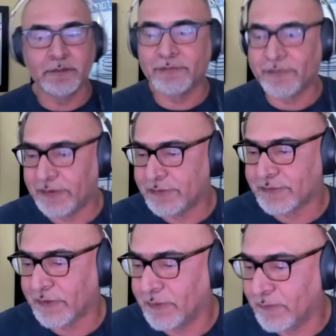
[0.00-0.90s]
for you,
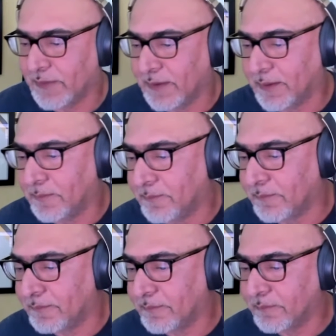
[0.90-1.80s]
so
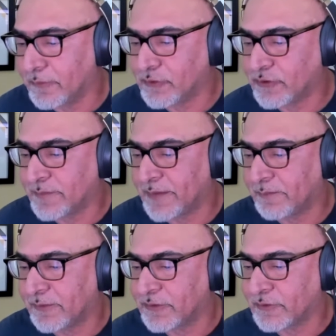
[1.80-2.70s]
we should be
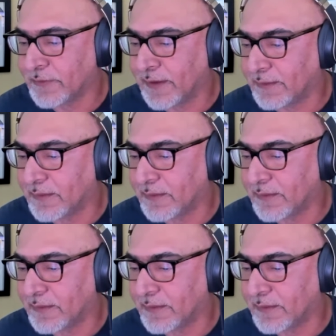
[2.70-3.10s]
able to do that.